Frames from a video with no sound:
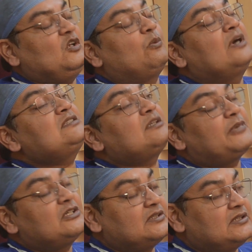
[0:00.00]
Once a
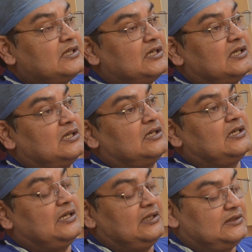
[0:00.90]
person
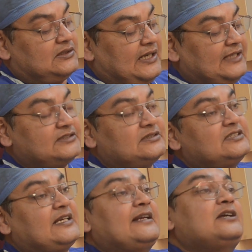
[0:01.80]
has
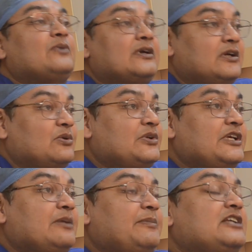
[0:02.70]
decided to undergo
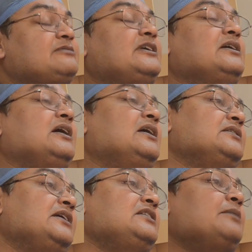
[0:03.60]
knee replacement,
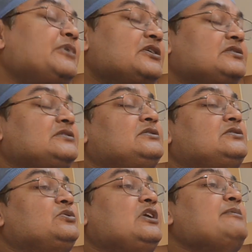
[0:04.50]
then the person
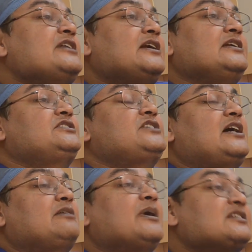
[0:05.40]
should immediately
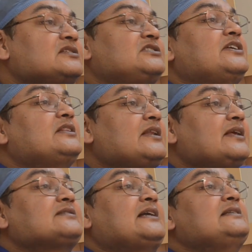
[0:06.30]
start muscle strengthening
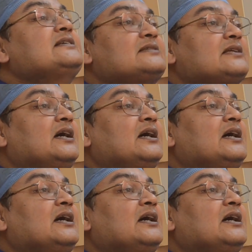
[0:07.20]
exercises,